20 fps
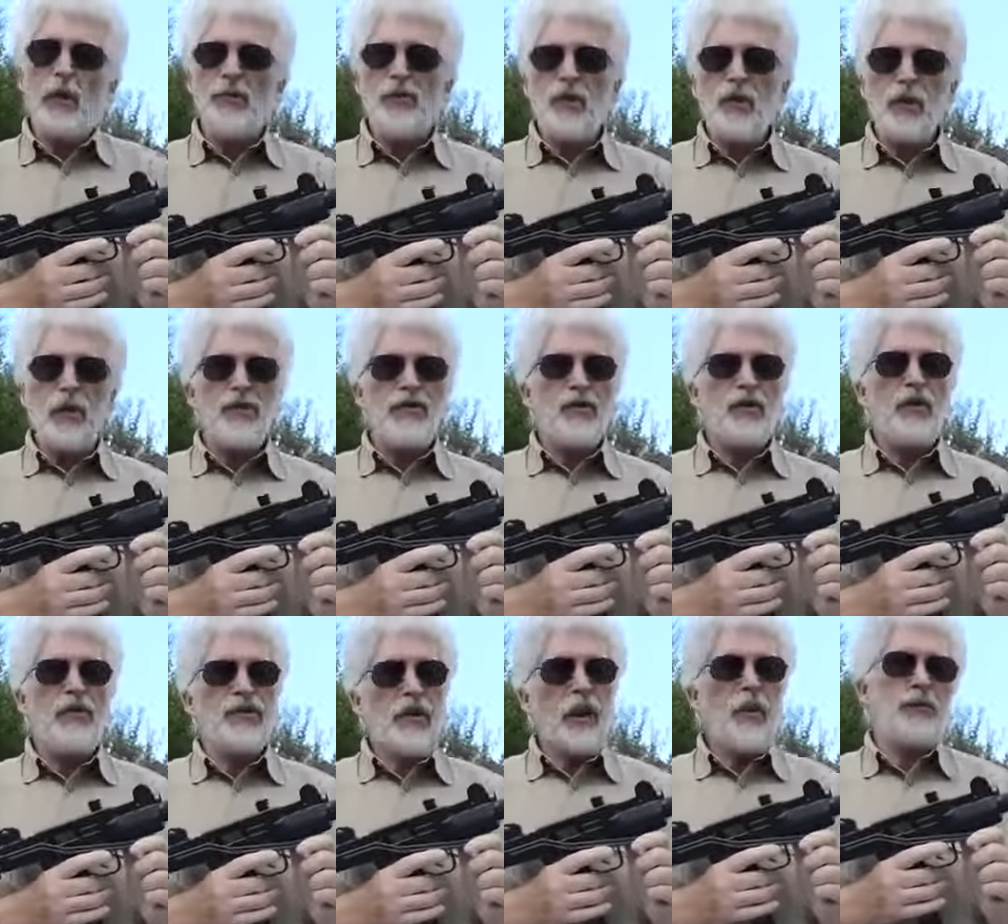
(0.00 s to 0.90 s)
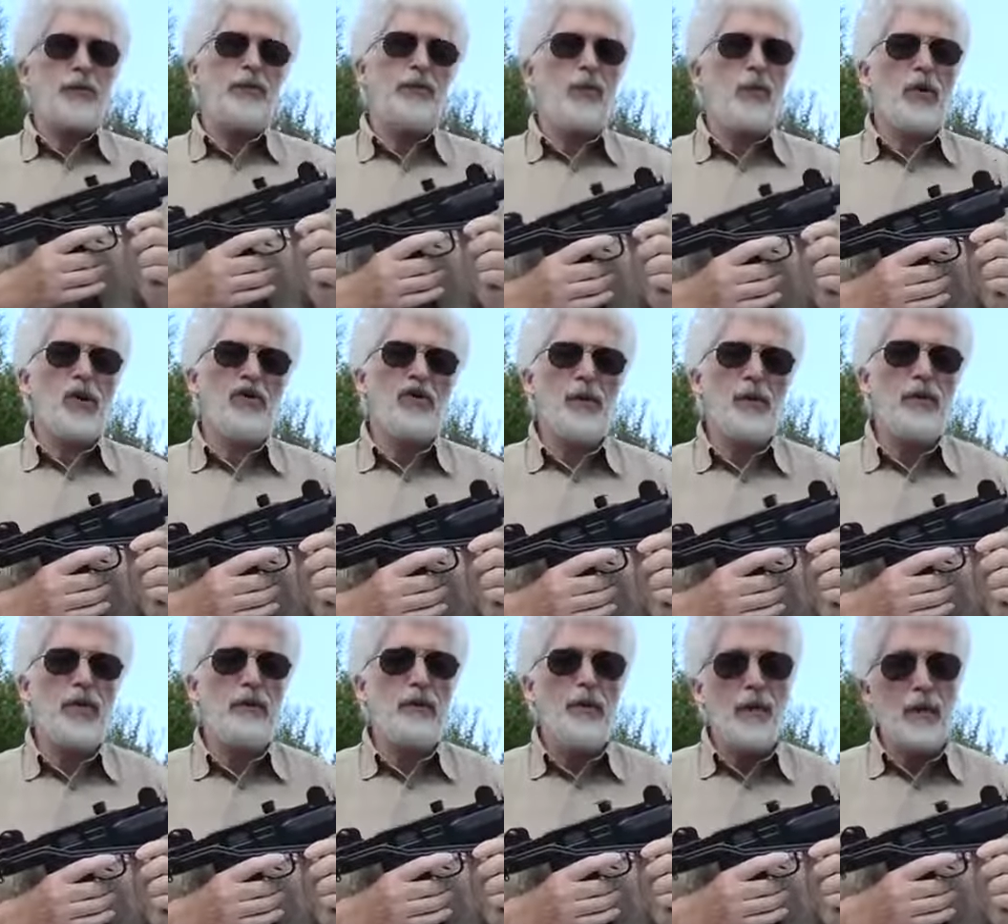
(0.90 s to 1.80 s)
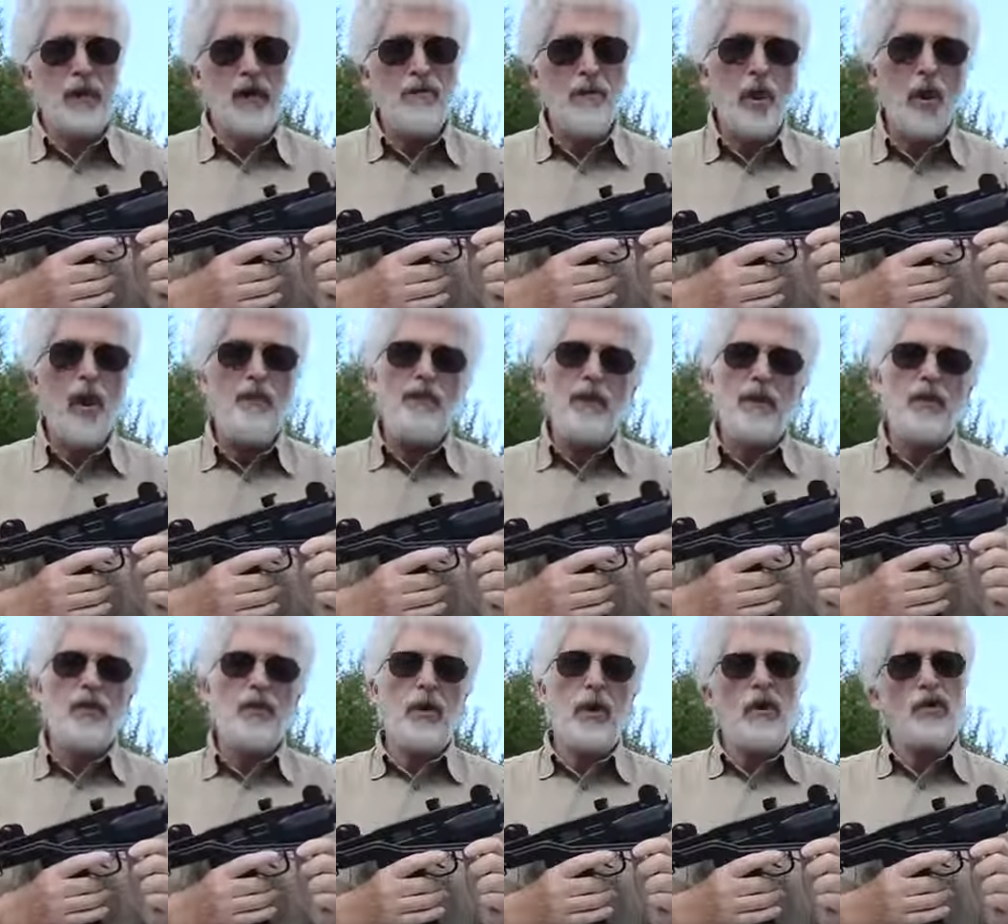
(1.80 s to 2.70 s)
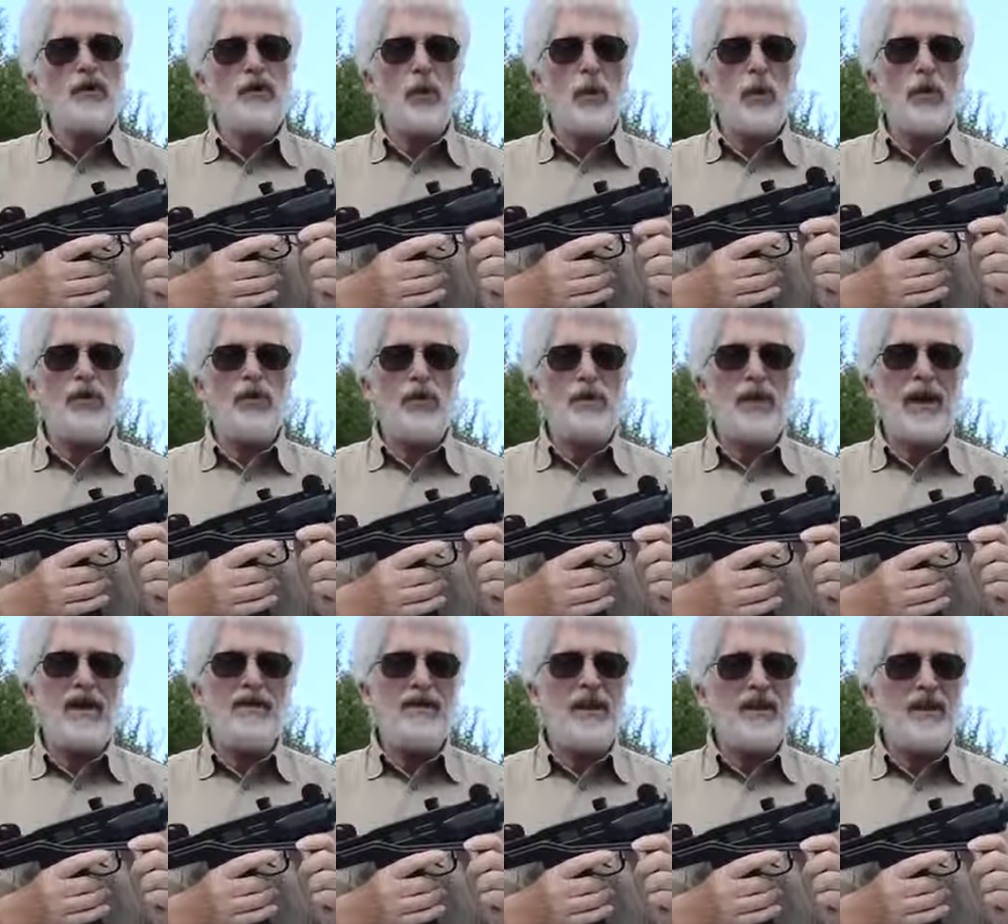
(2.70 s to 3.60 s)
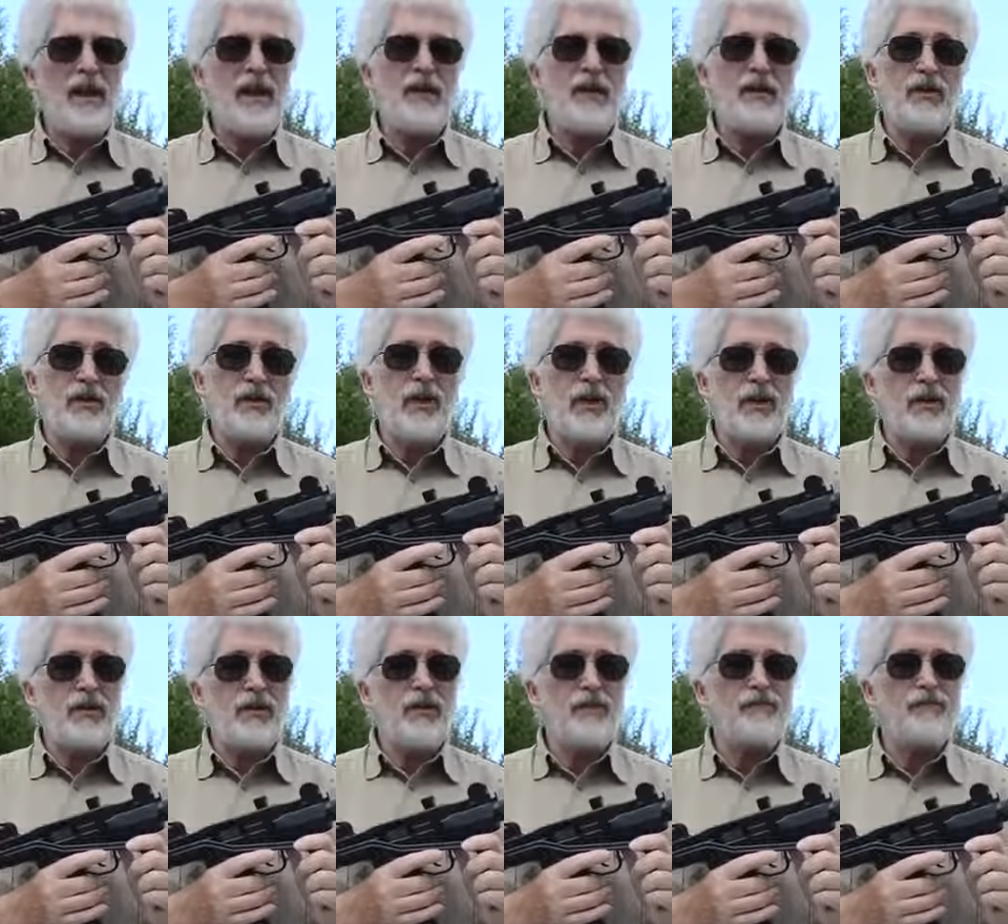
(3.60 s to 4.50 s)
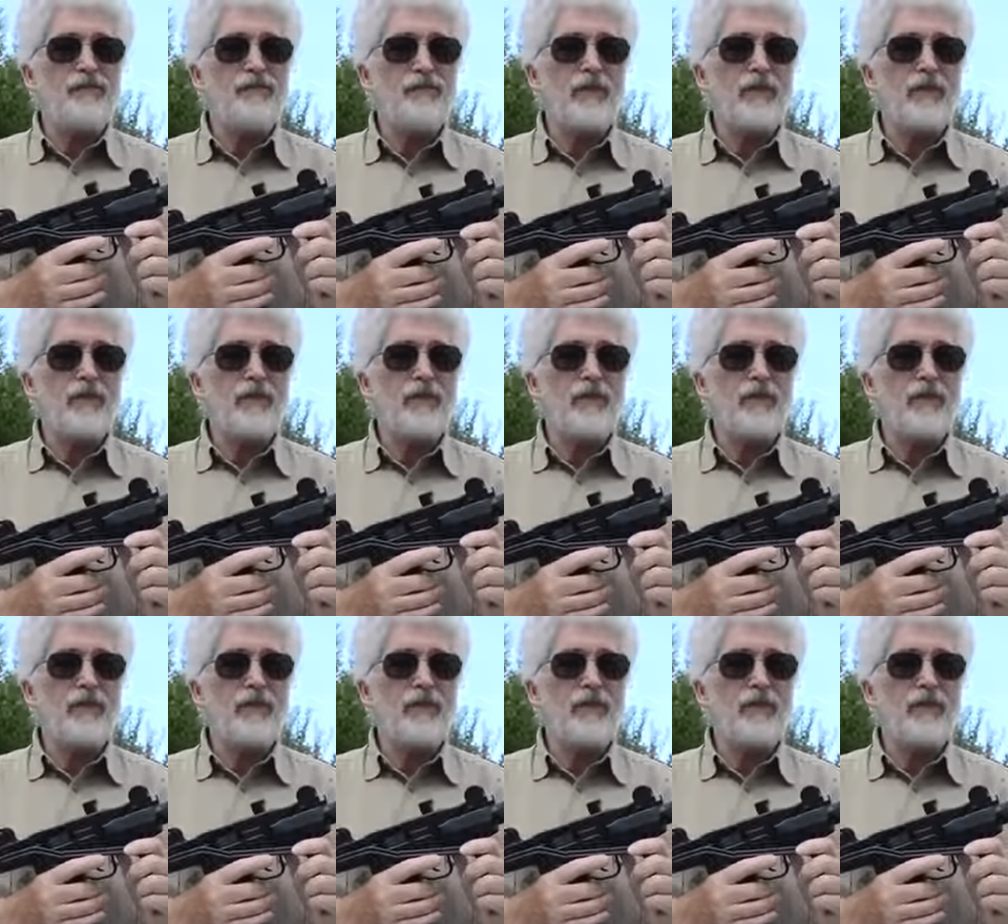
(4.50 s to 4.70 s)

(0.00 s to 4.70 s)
was the original Delta Force movie with Lee Marvin and Chuck Norris in 1986.